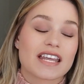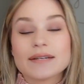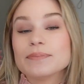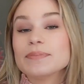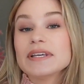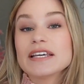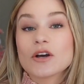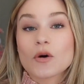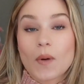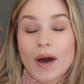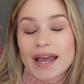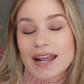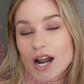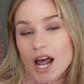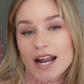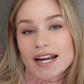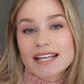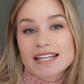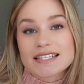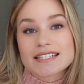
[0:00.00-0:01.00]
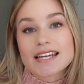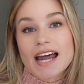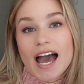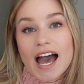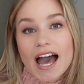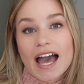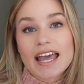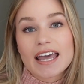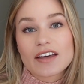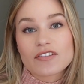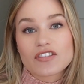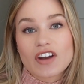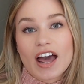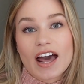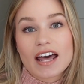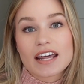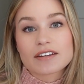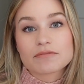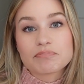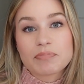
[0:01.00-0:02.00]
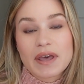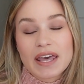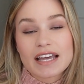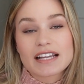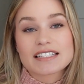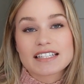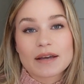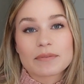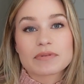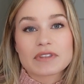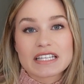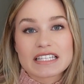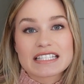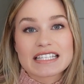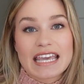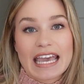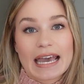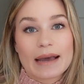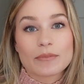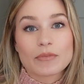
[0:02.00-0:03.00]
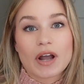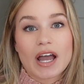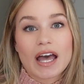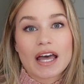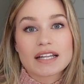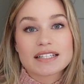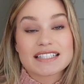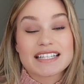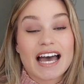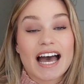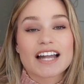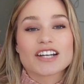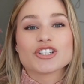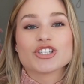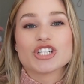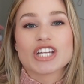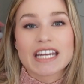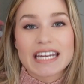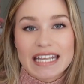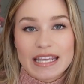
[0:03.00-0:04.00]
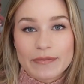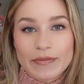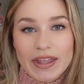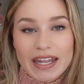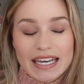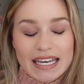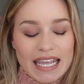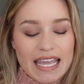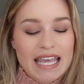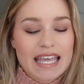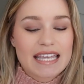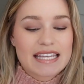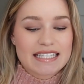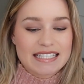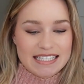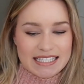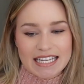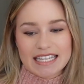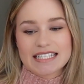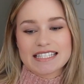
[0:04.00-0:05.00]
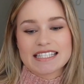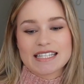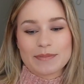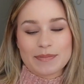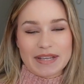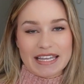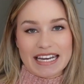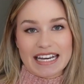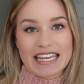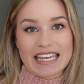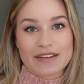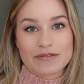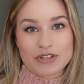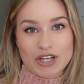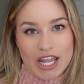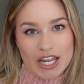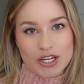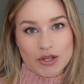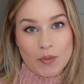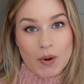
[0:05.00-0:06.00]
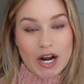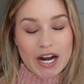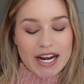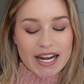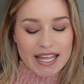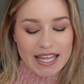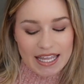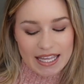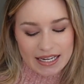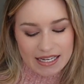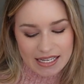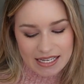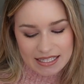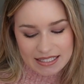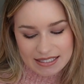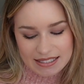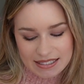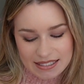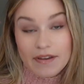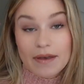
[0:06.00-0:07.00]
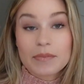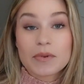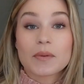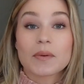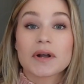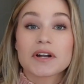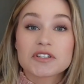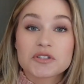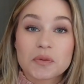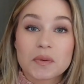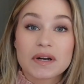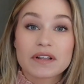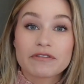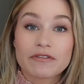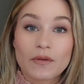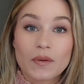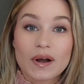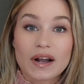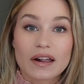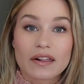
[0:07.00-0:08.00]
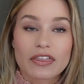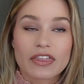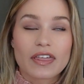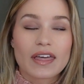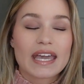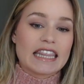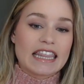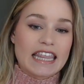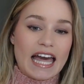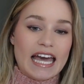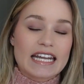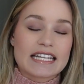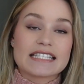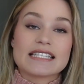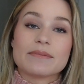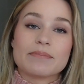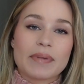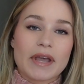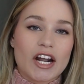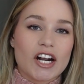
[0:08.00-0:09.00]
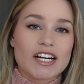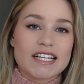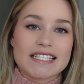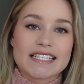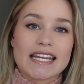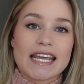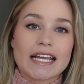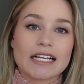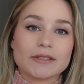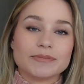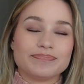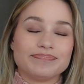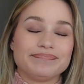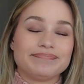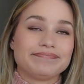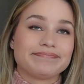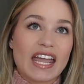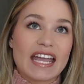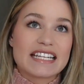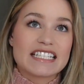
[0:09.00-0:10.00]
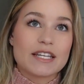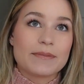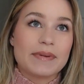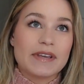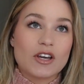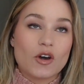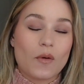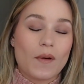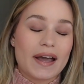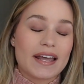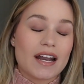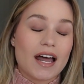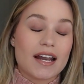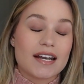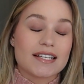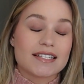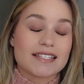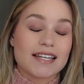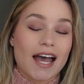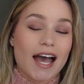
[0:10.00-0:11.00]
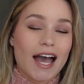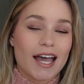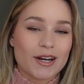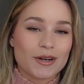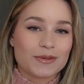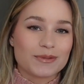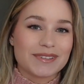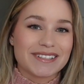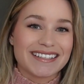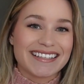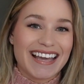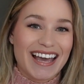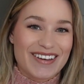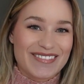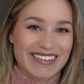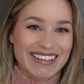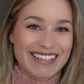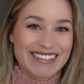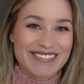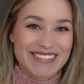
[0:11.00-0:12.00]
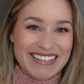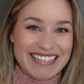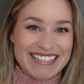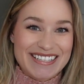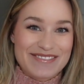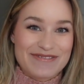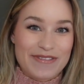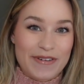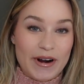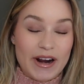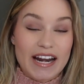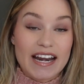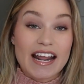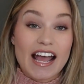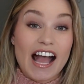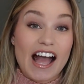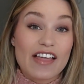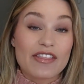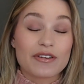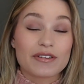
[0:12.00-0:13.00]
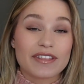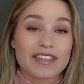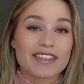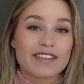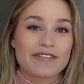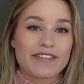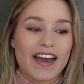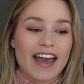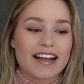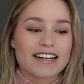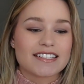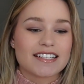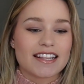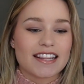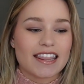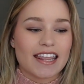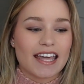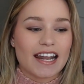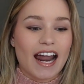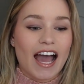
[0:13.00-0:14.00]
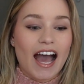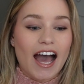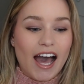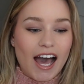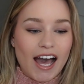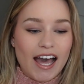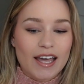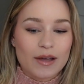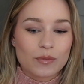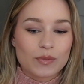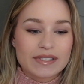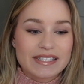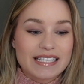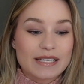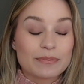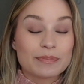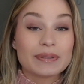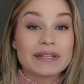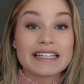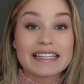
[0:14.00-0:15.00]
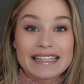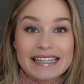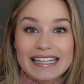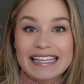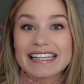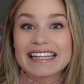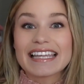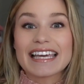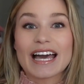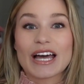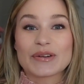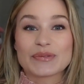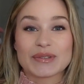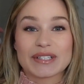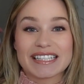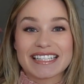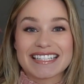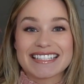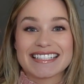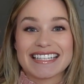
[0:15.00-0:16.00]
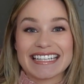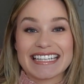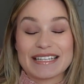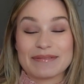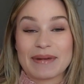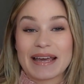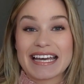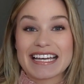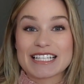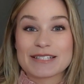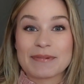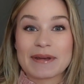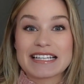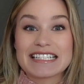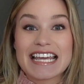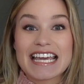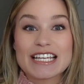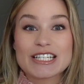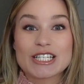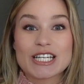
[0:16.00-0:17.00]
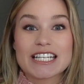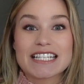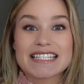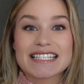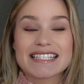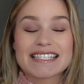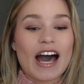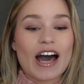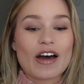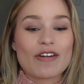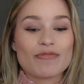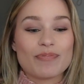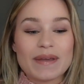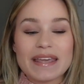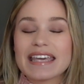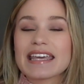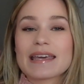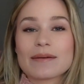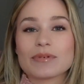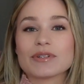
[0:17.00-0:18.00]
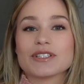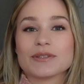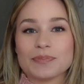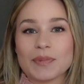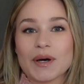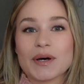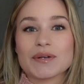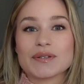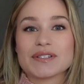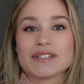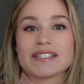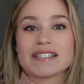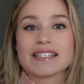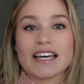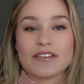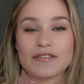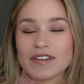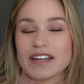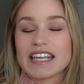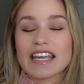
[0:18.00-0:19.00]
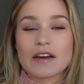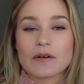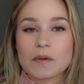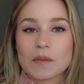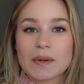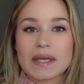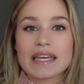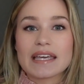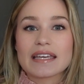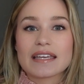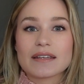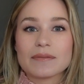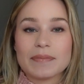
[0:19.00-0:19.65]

To be quite honest, I have not picked up this camera, touched it even, since the beginning of January. It is February 24th. That is embarrassing. And to be quite honest, I don't really have a good reason for it, other than the fact that I was completely unrealistic in my expectations of being able to post a video a week.